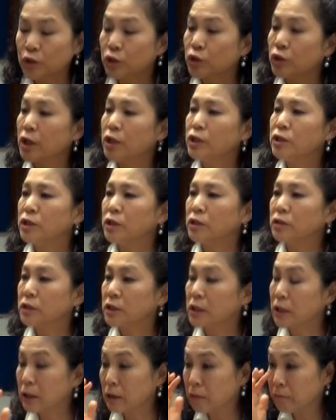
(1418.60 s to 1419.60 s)
changing
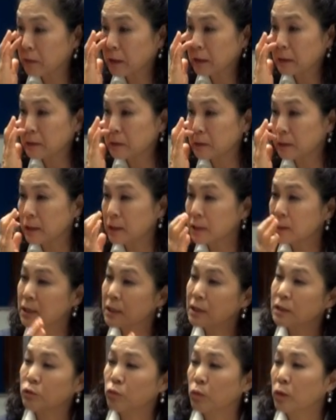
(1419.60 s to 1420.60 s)
significantly.
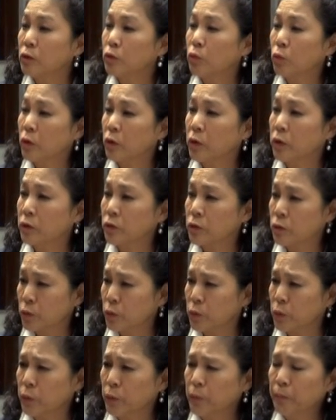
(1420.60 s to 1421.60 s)
Since World War
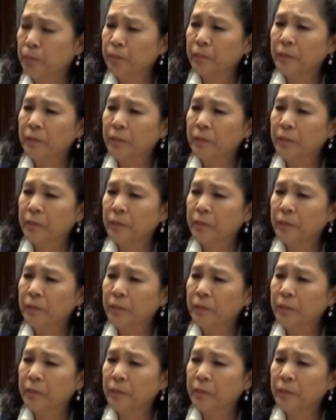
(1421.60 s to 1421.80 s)
II,